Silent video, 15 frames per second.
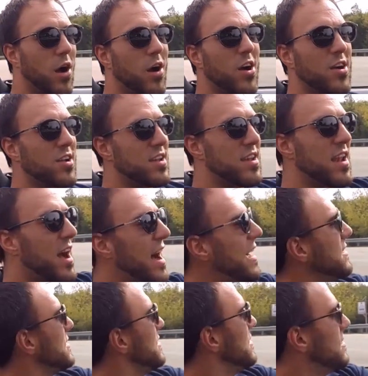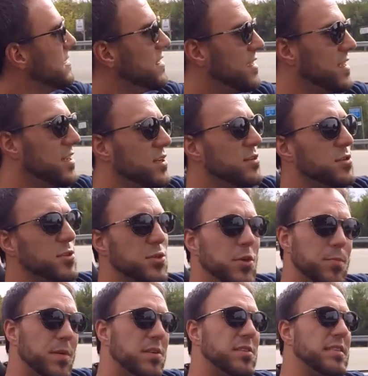are not
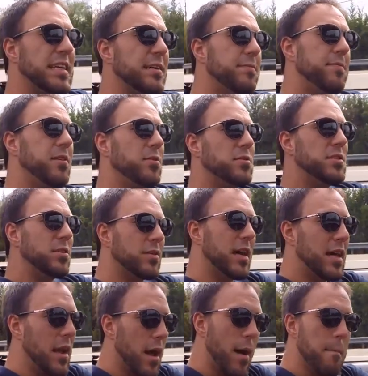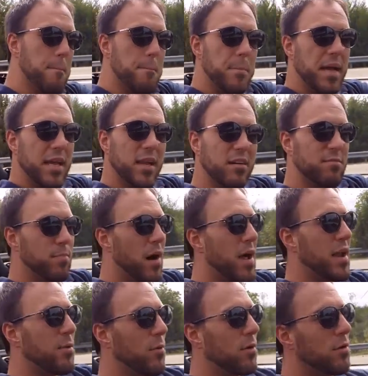super stiff. You still get a bit of
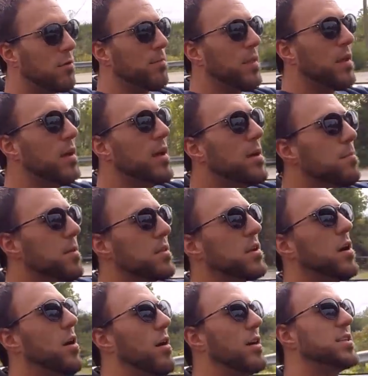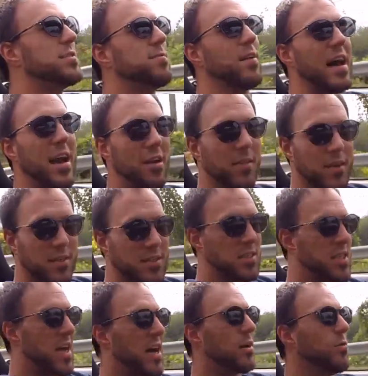body roll, but the car is flatter than a
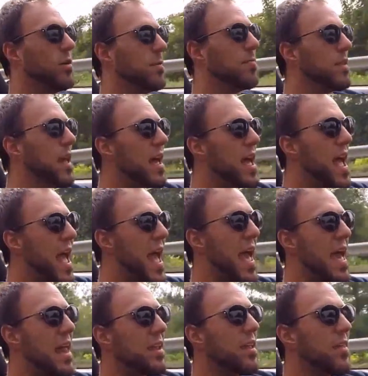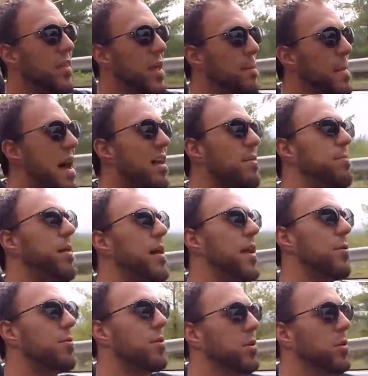stock one. And the amount of
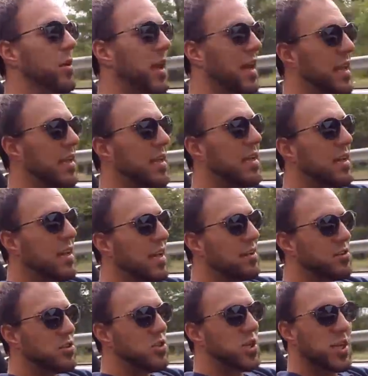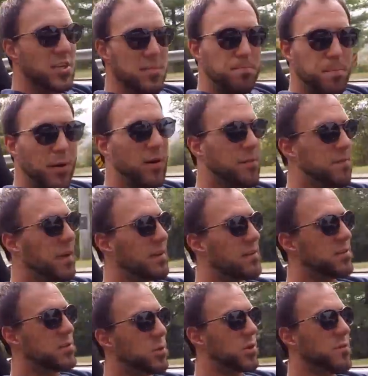body roll you get is just perfect
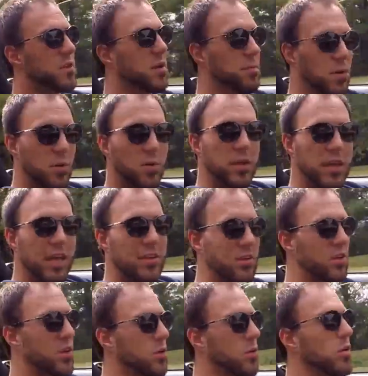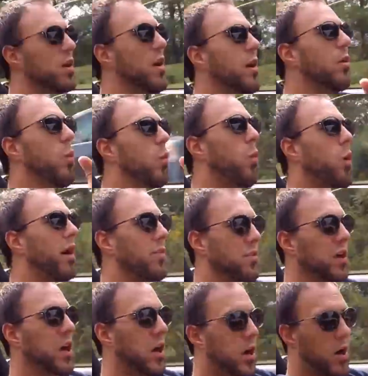to sort of communicate to you what
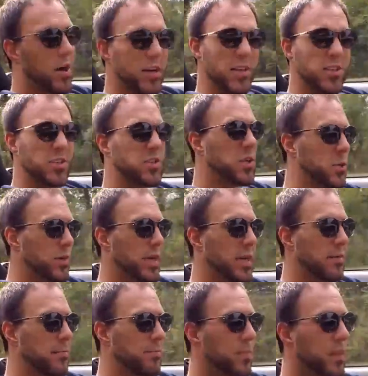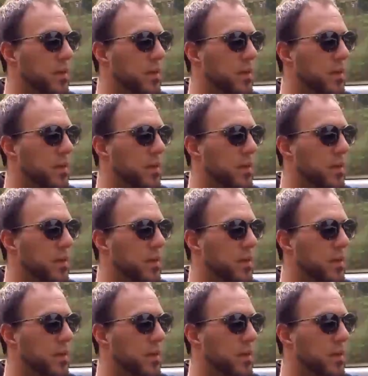the car is doing